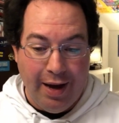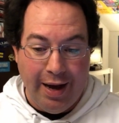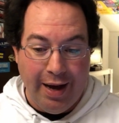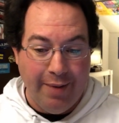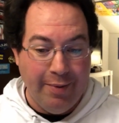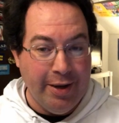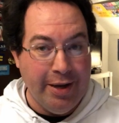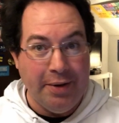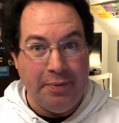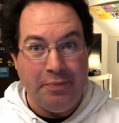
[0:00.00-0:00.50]

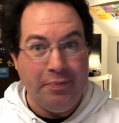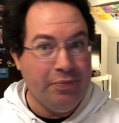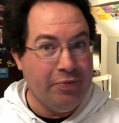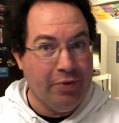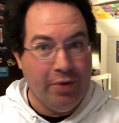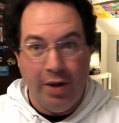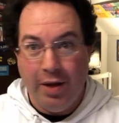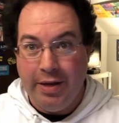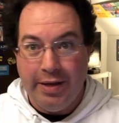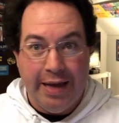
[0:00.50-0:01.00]
I mean,
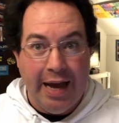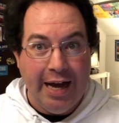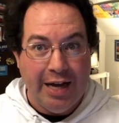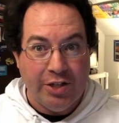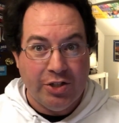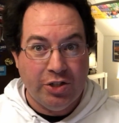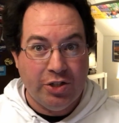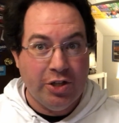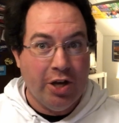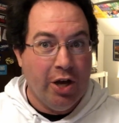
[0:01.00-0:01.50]

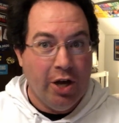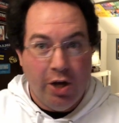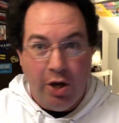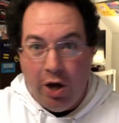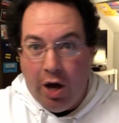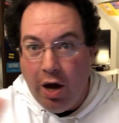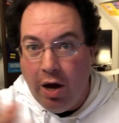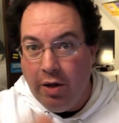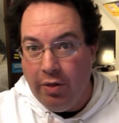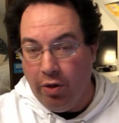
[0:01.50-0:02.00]
yes,
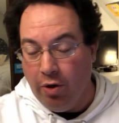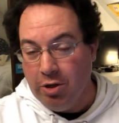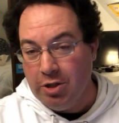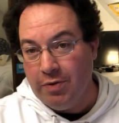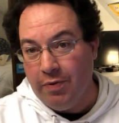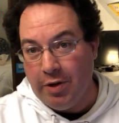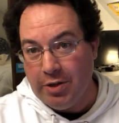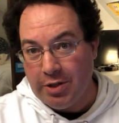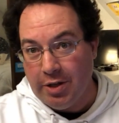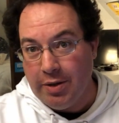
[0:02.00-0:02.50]

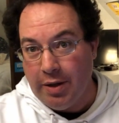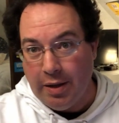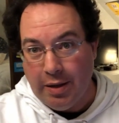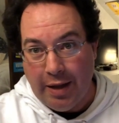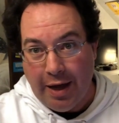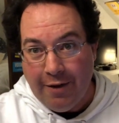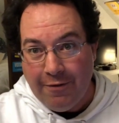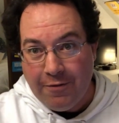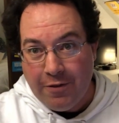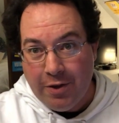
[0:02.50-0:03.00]
those of us on the
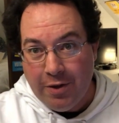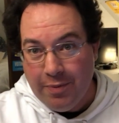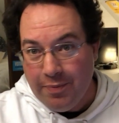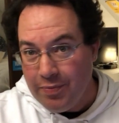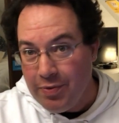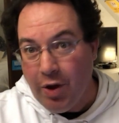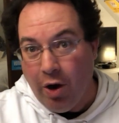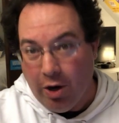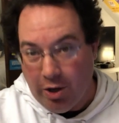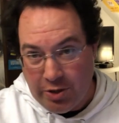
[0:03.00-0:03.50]
left
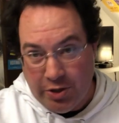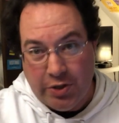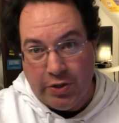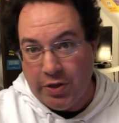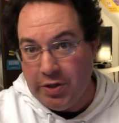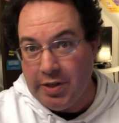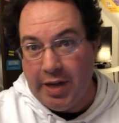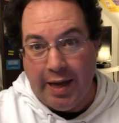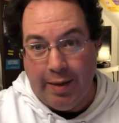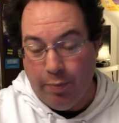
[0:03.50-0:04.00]
are
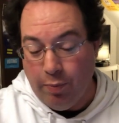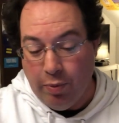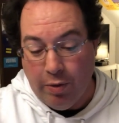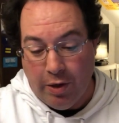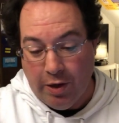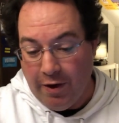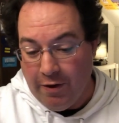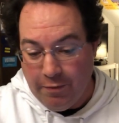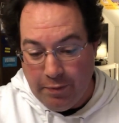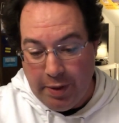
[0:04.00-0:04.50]
just as
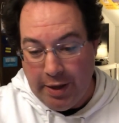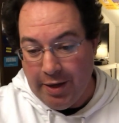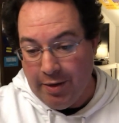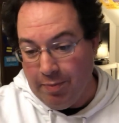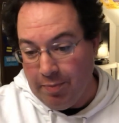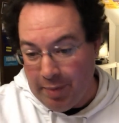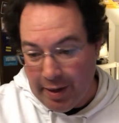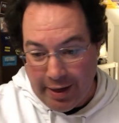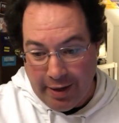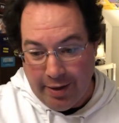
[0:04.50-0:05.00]
capable of
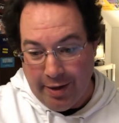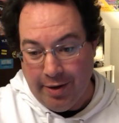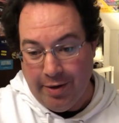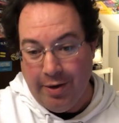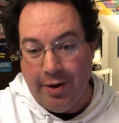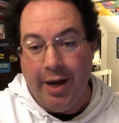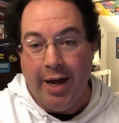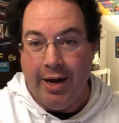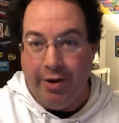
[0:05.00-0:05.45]
being bigoted